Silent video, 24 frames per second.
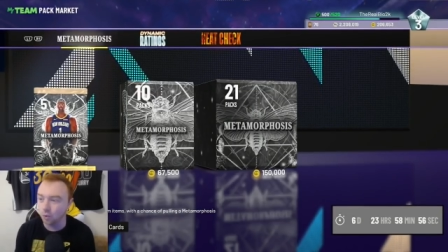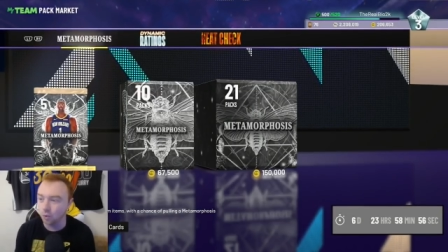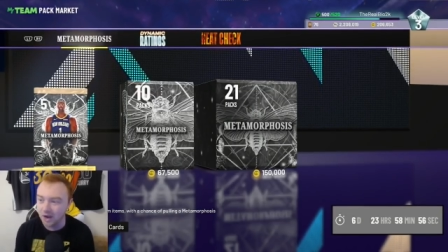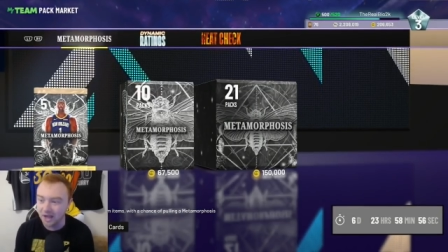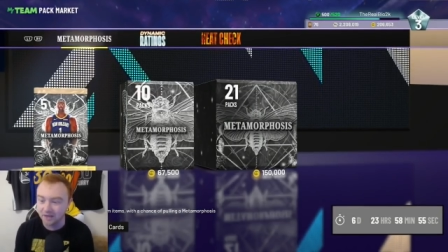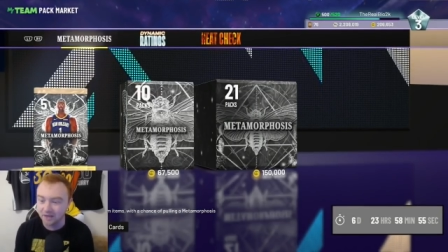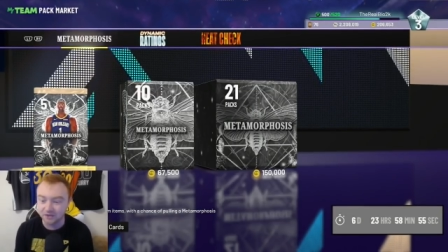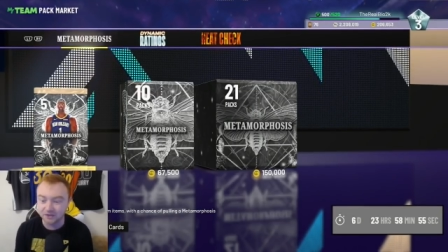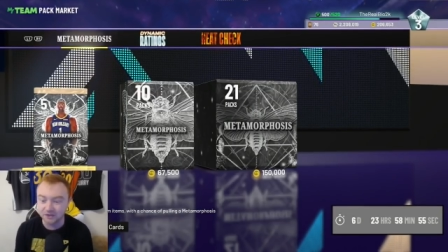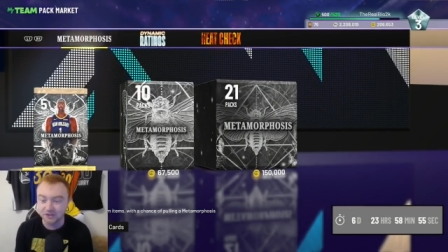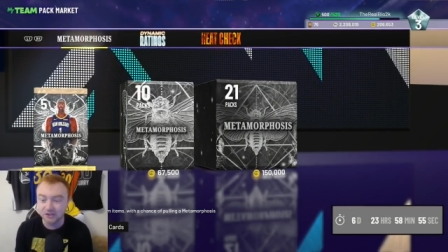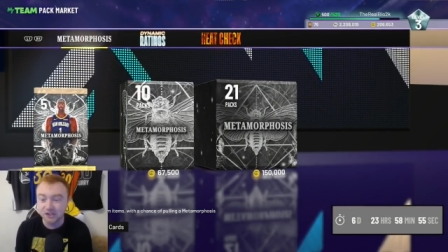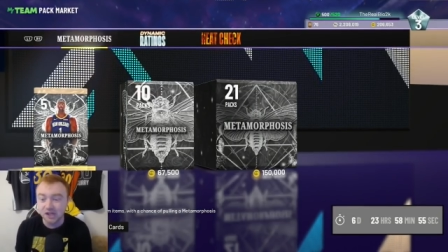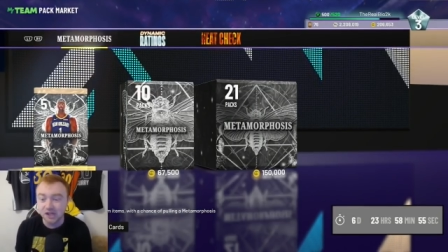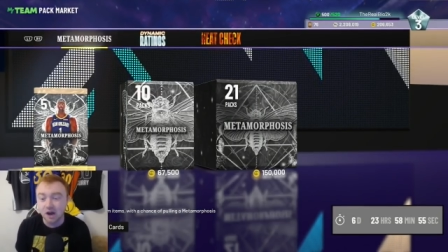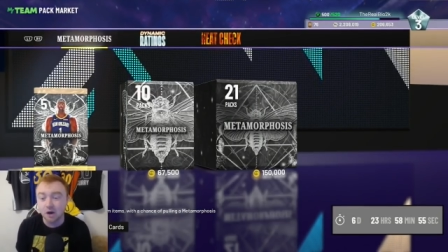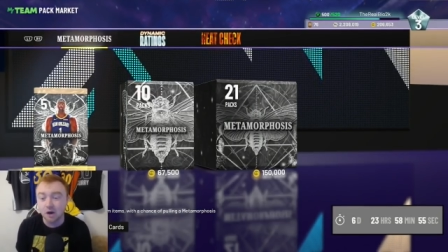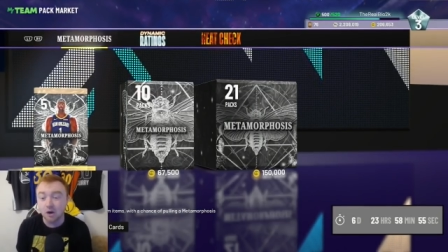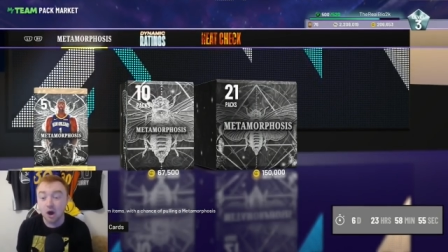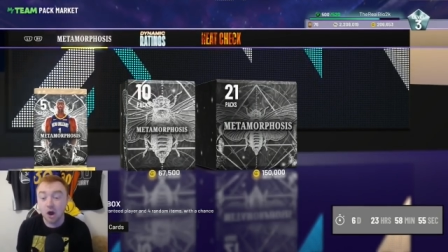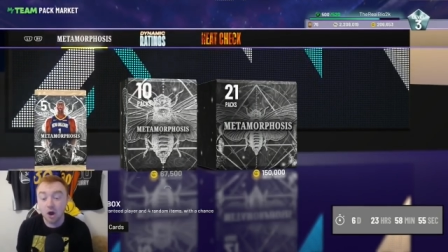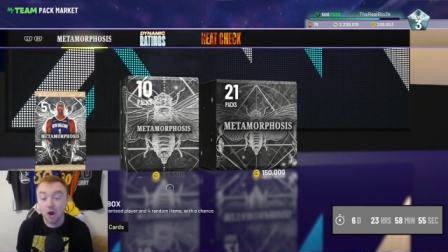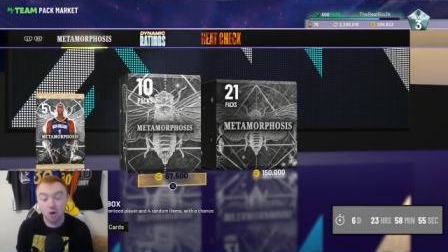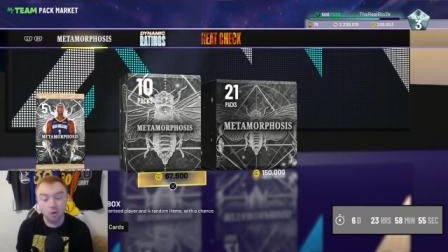So
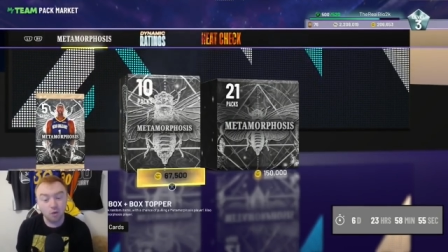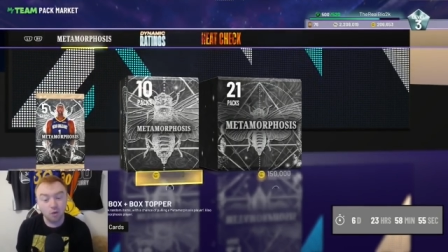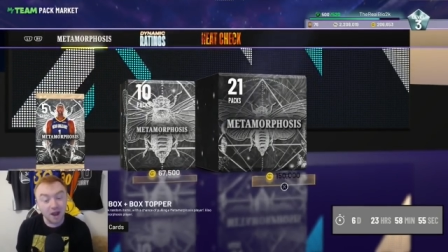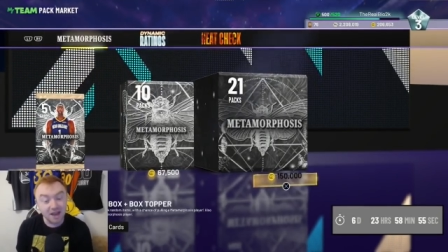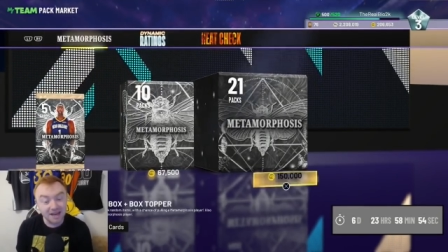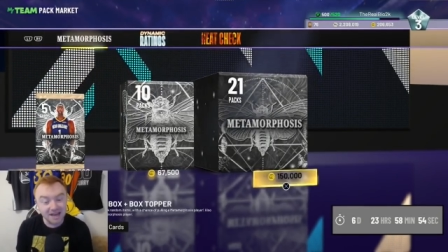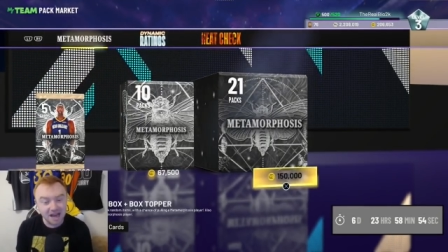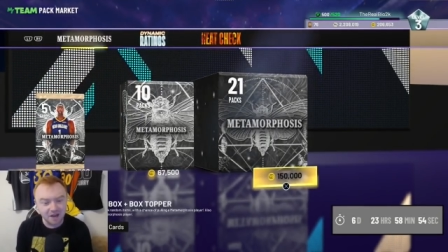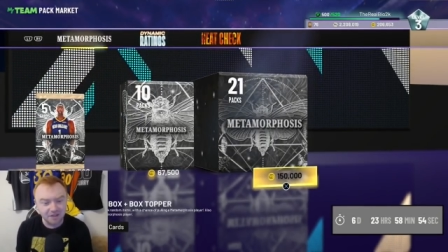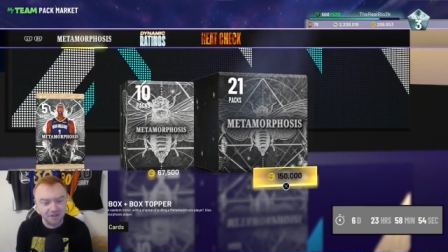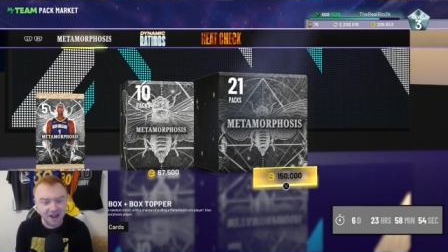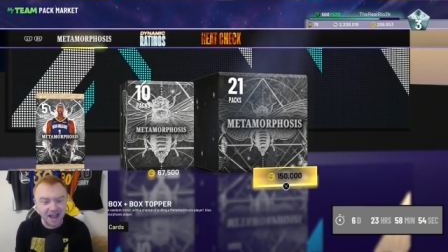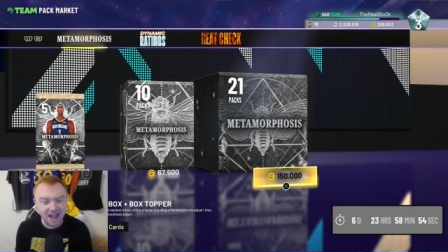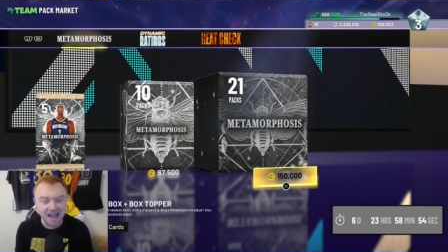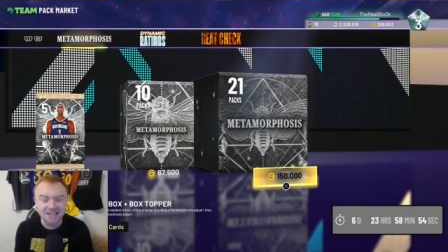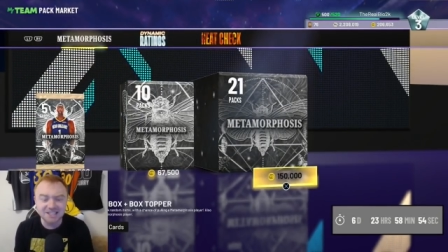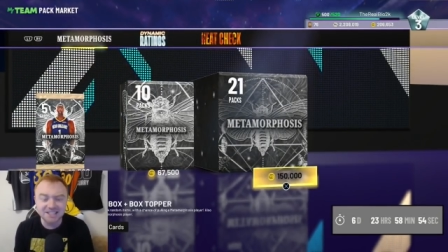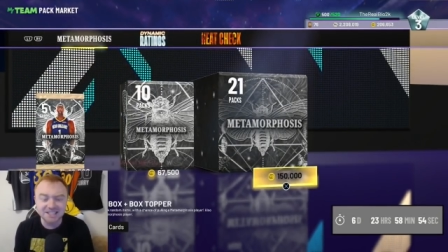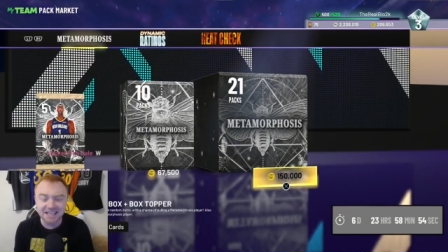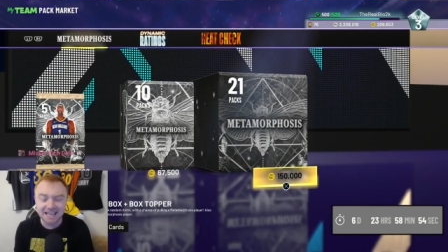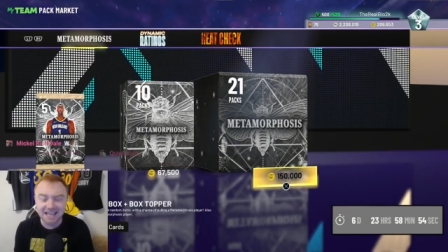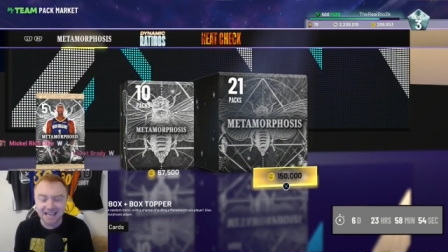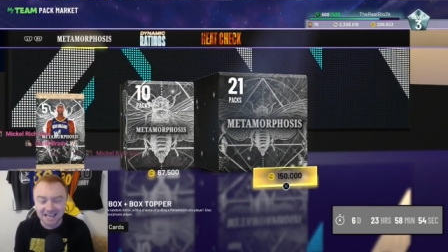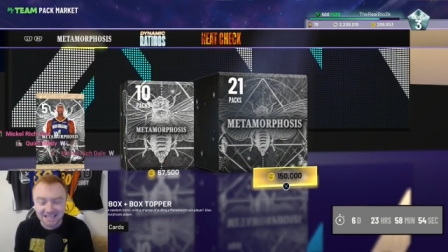right now, there actually
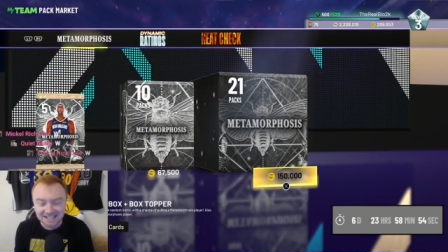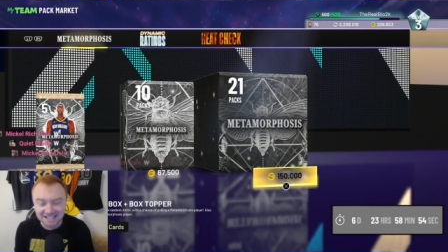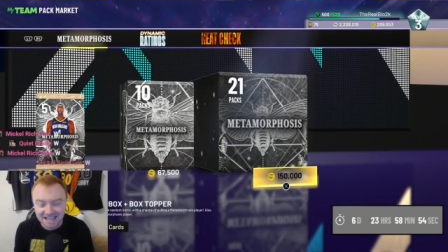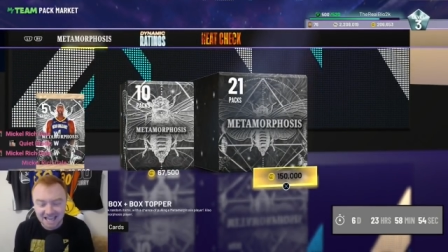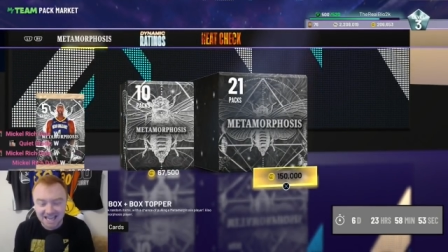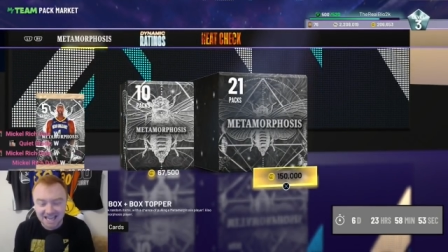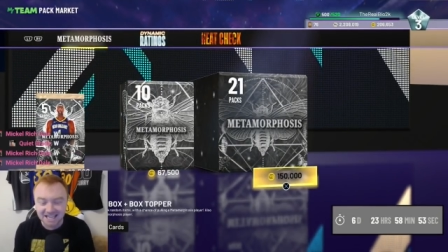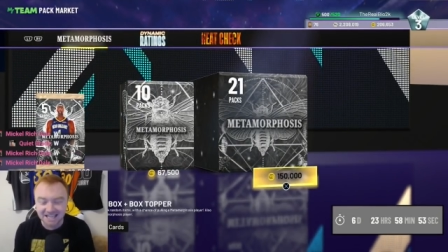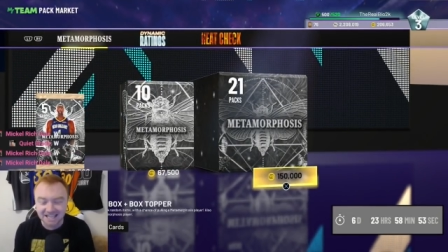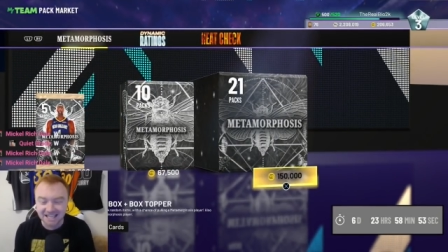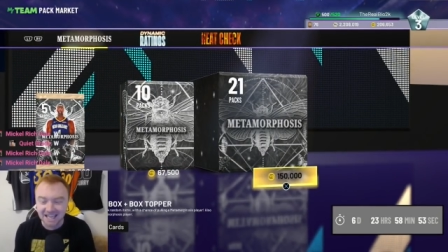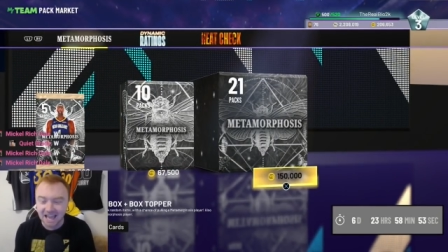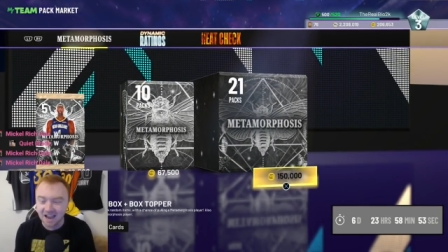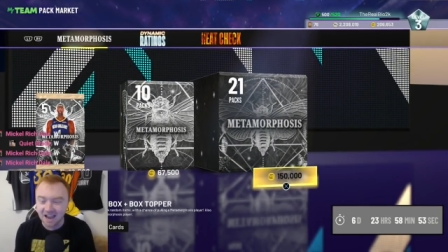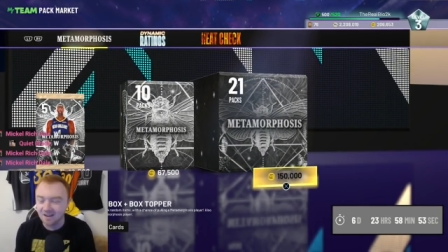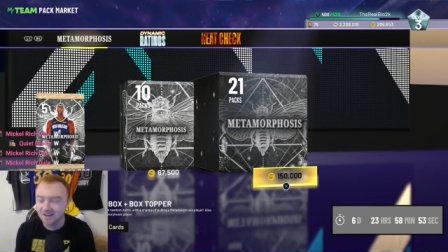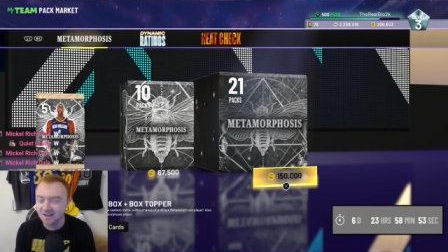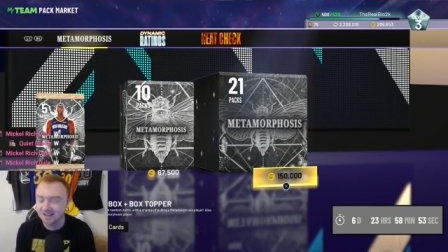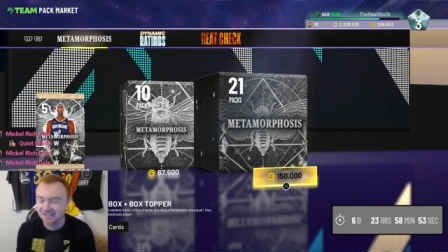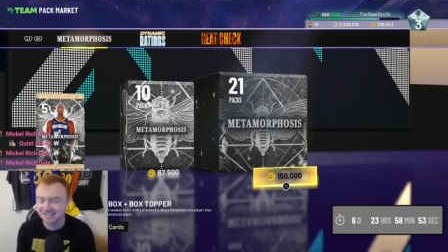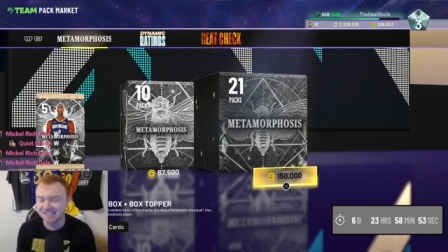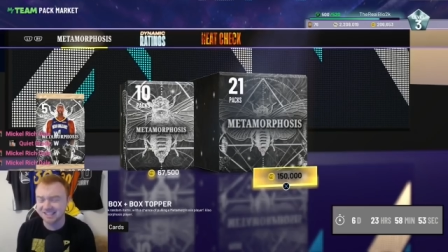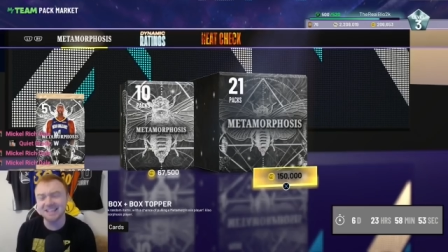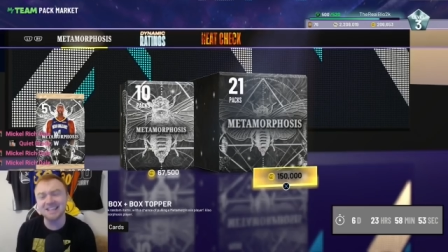is a
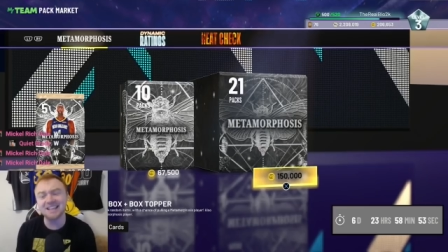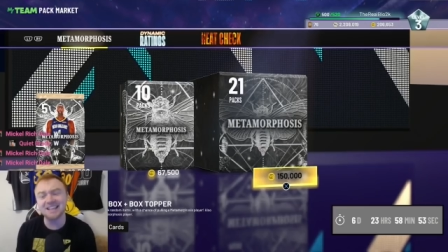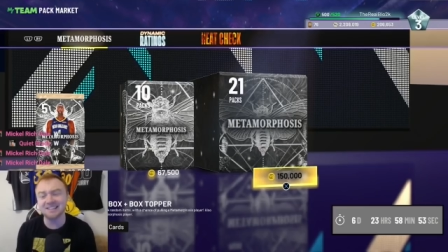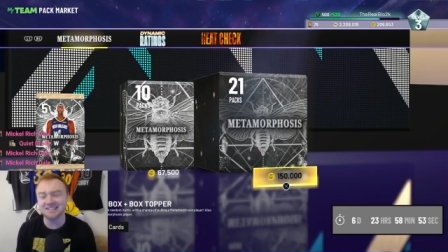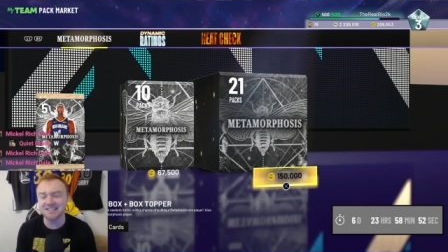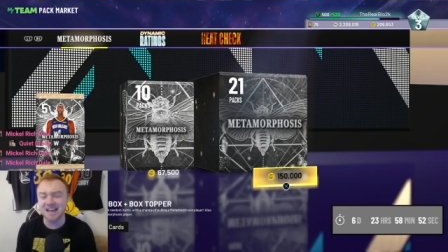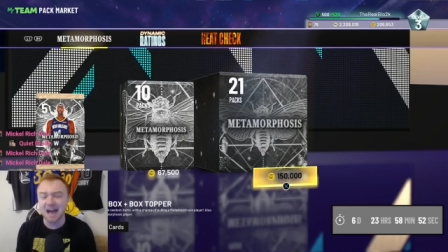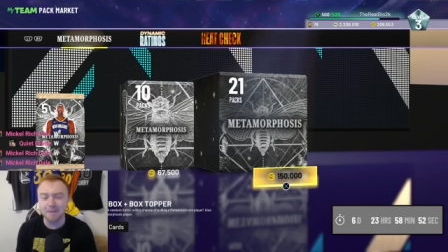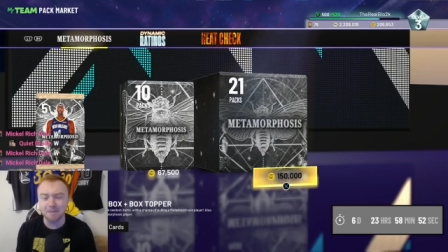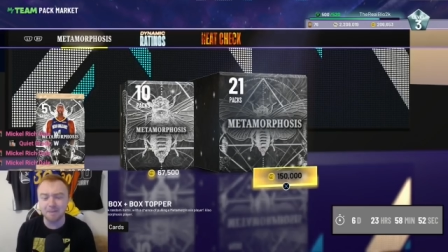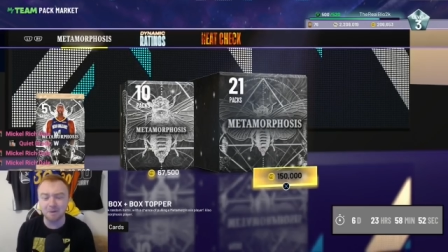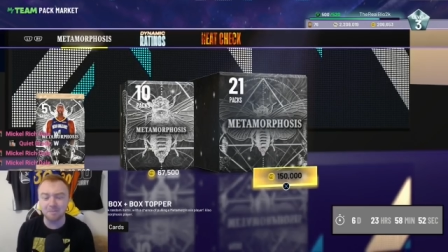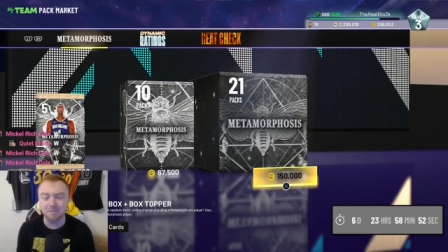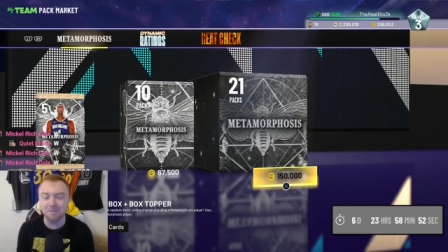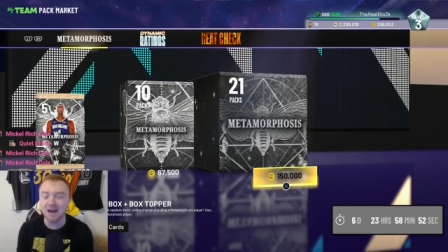guaranteed topper box.